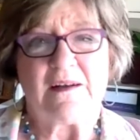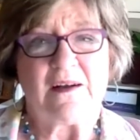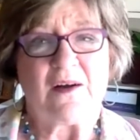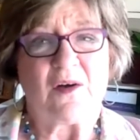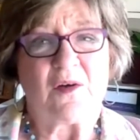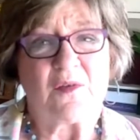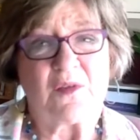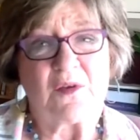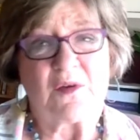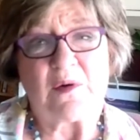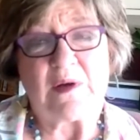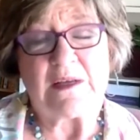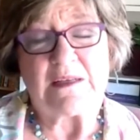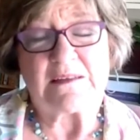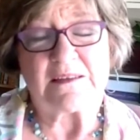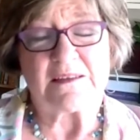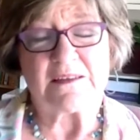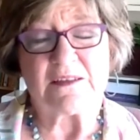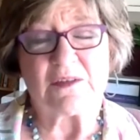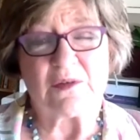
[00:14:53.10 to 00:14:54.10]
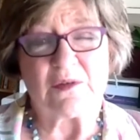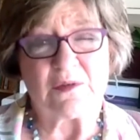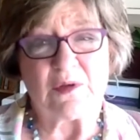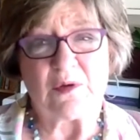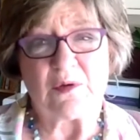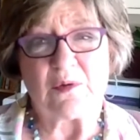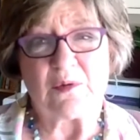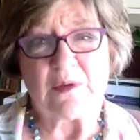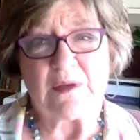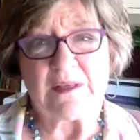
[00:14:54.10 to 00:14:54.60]
although I still
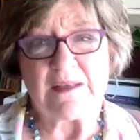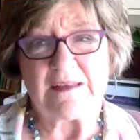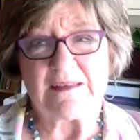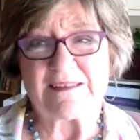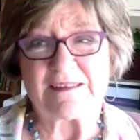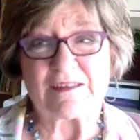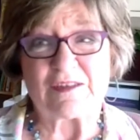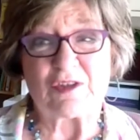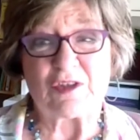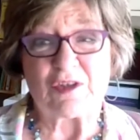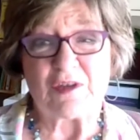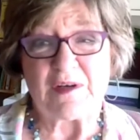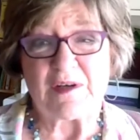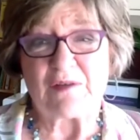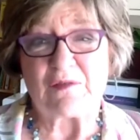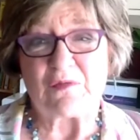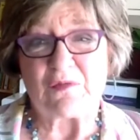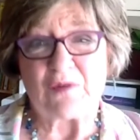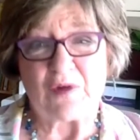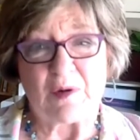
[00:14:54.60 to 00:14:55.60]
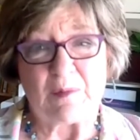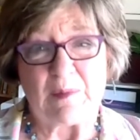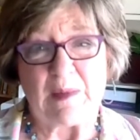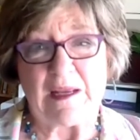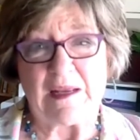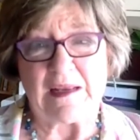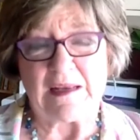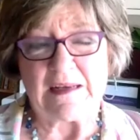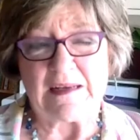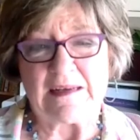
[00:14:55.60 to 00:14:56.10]
know he's cheering for
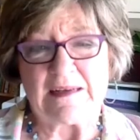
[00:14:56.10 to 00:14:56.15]
me.